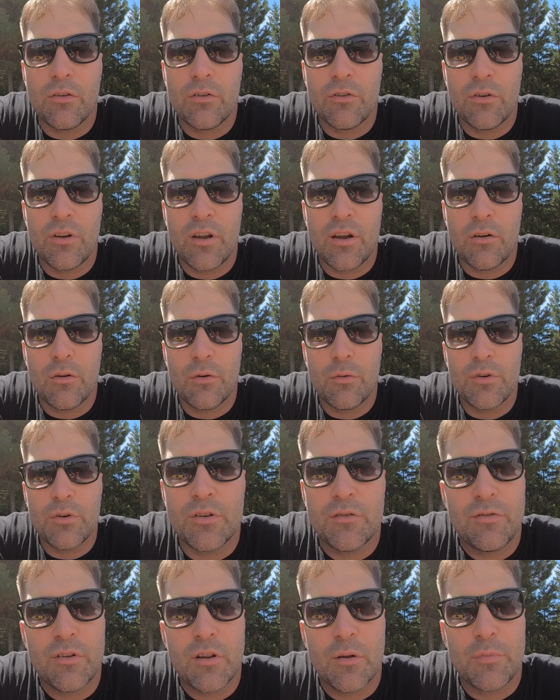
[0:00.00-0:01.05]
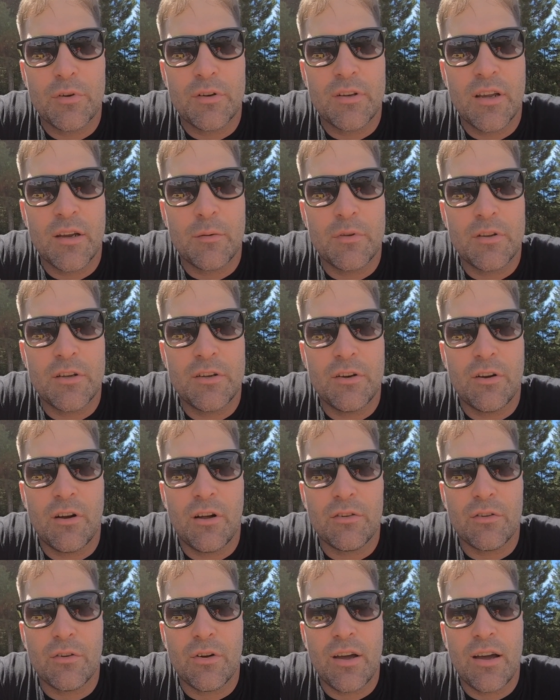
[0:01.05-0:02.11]
So not only you fill up your tank, but then you'd
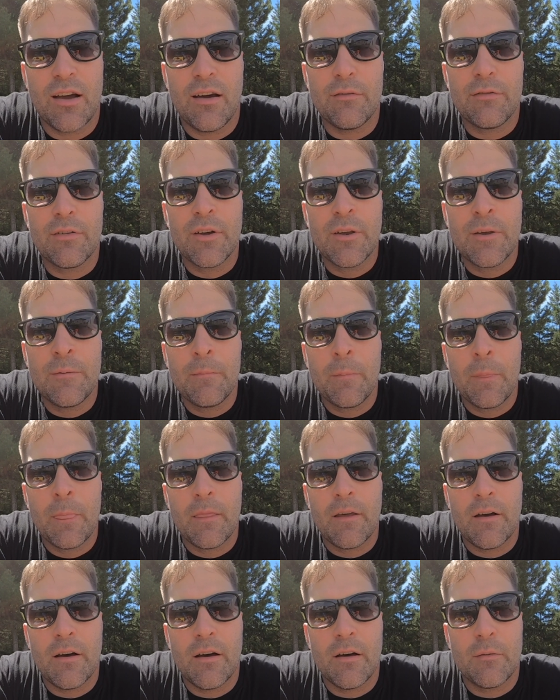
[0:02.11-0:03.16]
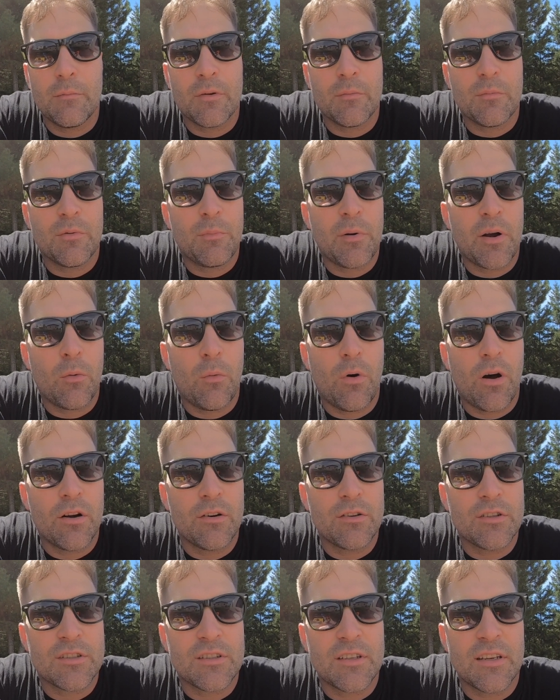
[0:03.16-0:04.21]
also have some spare water
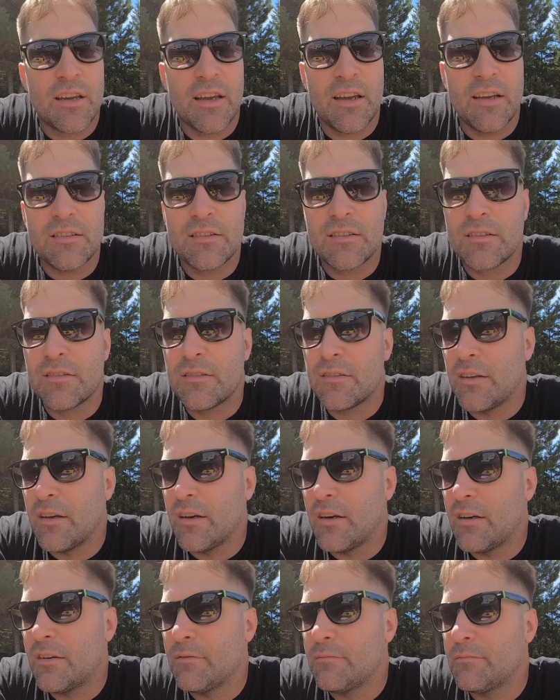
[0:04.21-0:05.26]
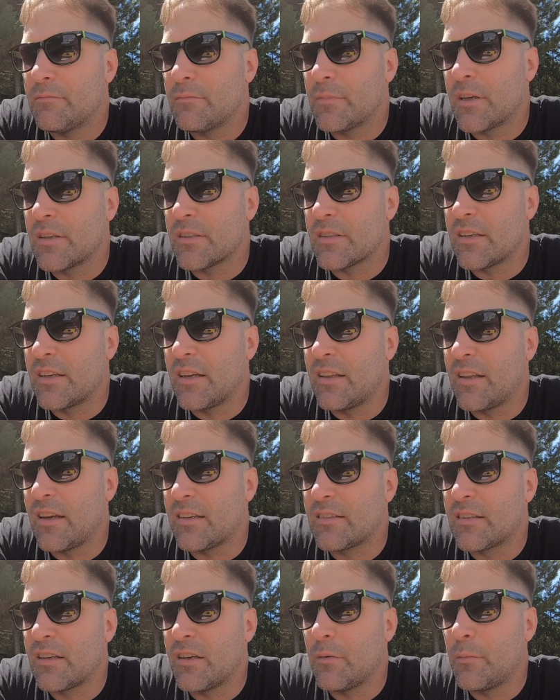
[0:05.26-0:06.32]
just in case, because again,
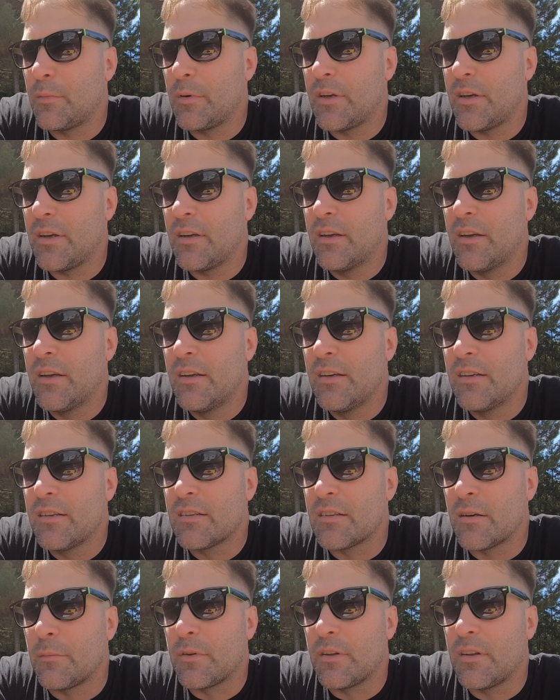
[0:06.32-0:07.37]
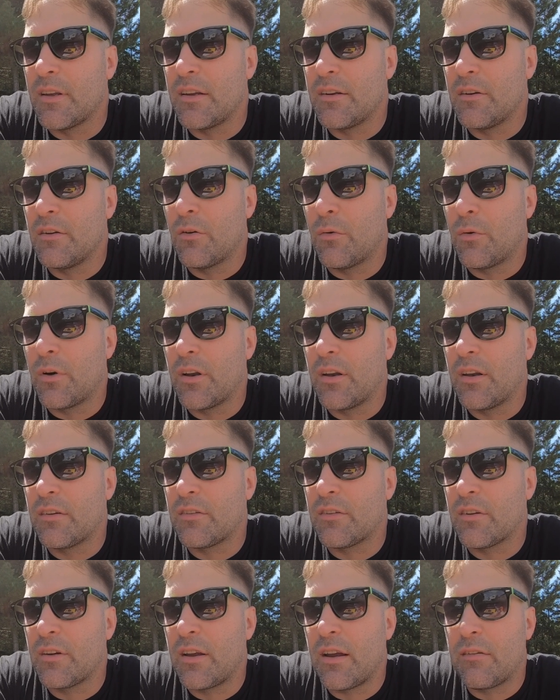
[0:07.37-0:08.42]
that's going to be something that you don't want to
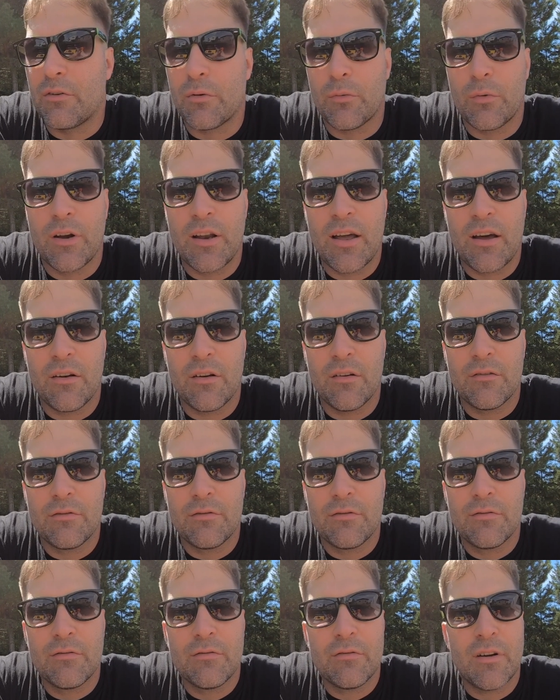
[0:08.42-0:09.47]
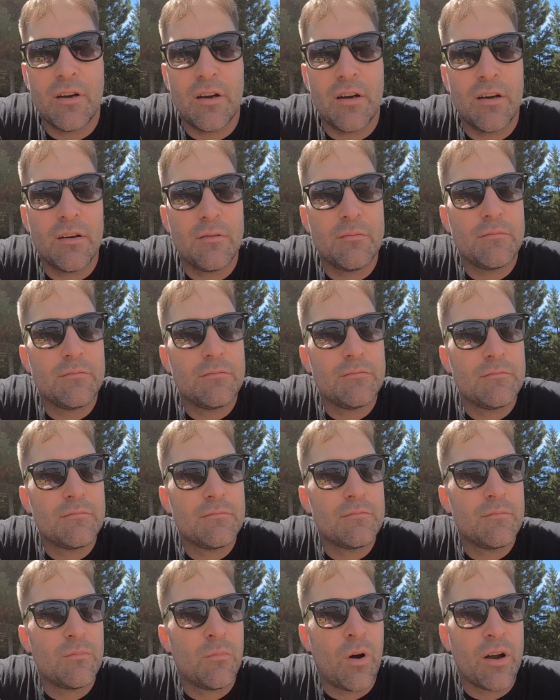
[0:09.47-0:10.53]
necessarily have to run out of
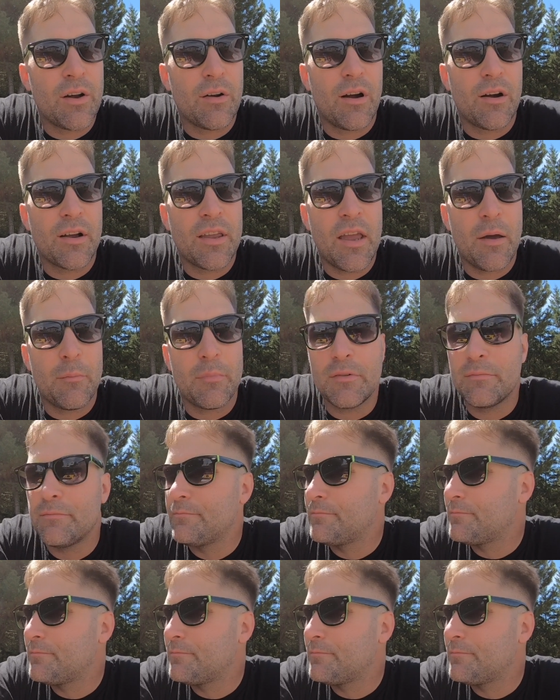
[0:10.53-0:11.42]
while you're out camping.